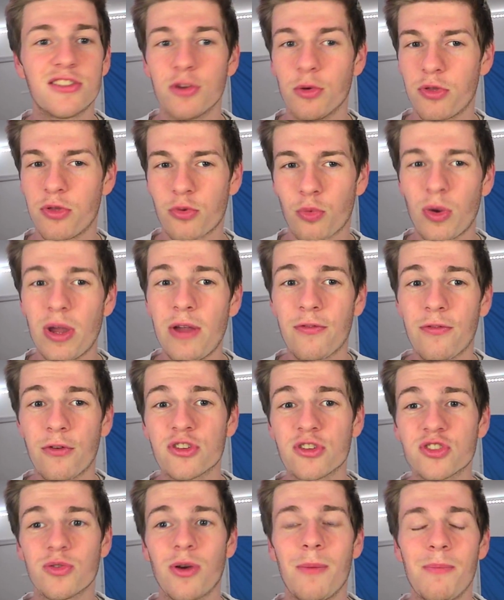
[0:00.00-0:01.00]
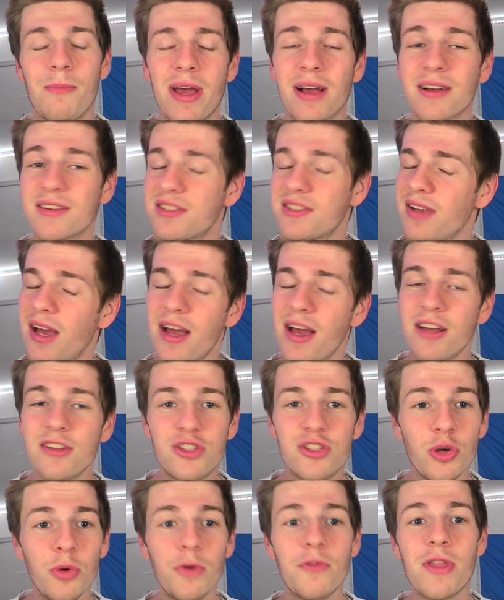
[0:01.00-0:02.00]
So 3 first round picks,
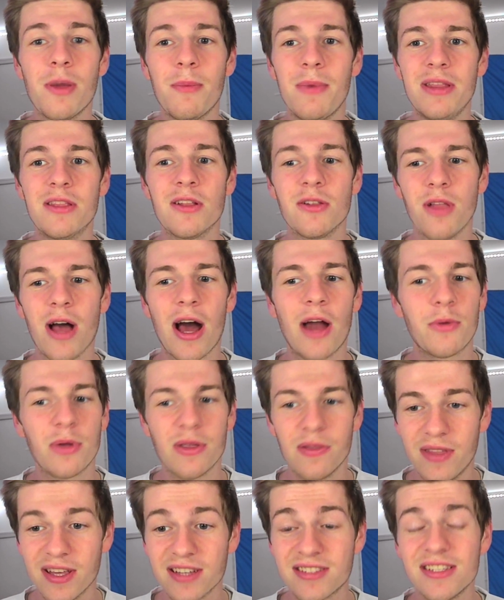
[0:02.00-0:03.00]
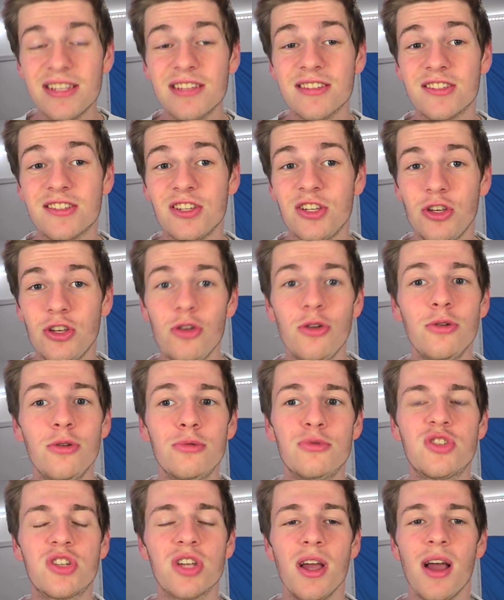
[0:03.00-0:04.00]
2 of them in the lottery. This is
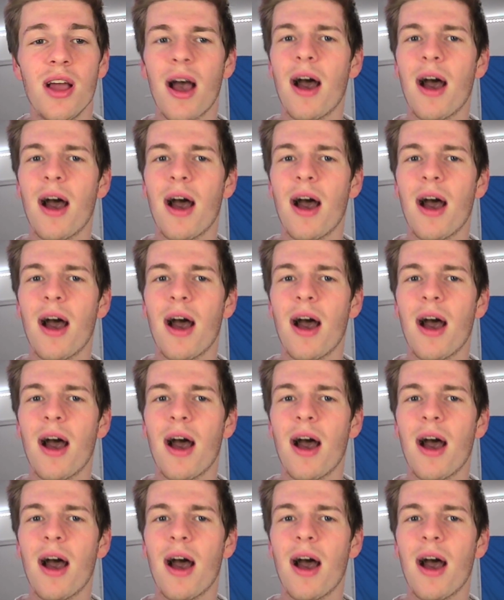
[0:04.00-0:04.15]
huge.